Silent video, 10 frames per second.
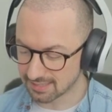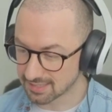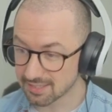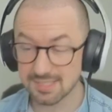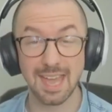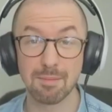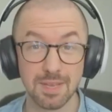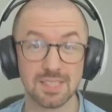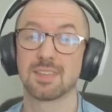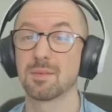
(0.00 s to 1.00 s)
does get
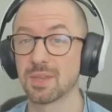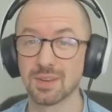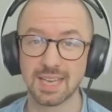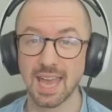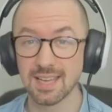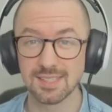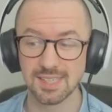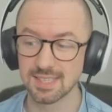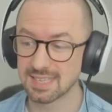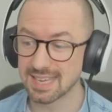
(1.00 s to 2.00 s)

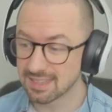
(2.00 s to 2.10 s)
miscommunicated